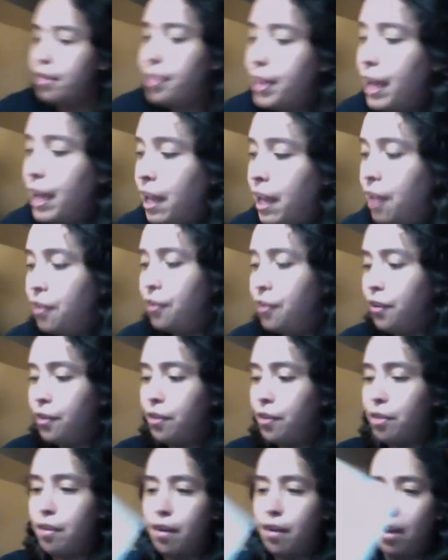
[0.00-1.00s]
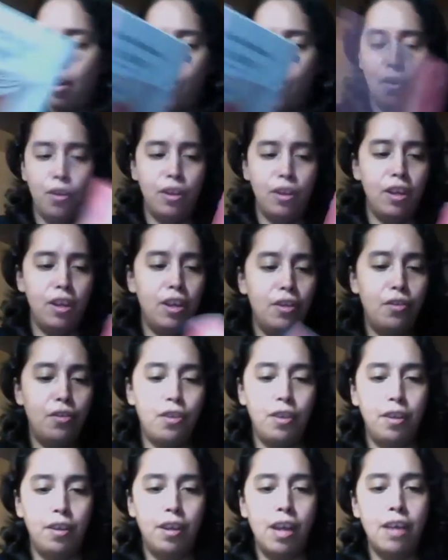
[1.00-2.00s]
Then
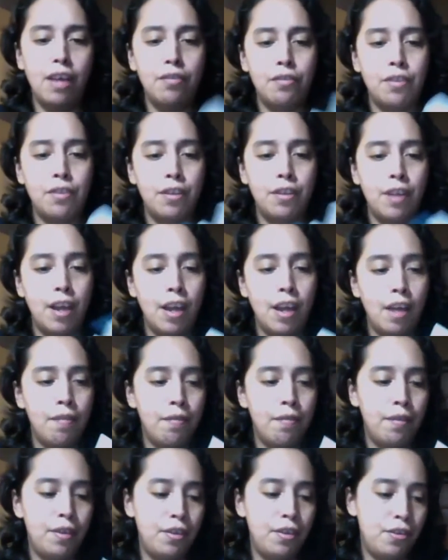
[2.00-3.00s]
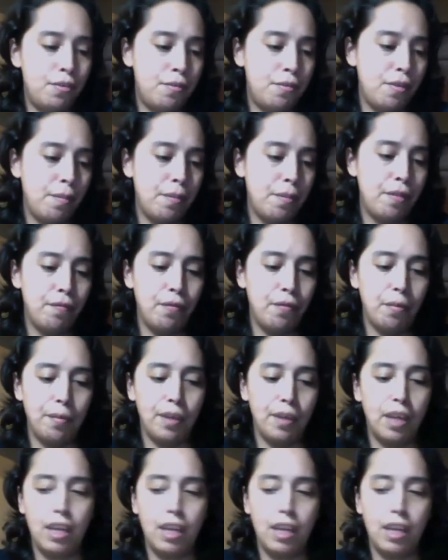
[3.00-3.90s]
earlier to yesterday, I finished something from